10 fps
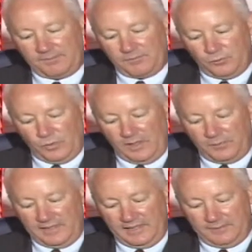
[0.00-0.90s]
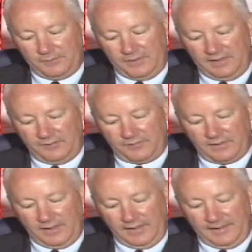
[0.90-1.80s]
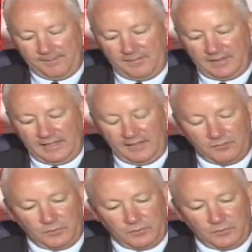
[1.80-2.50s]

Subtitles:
while we've gotten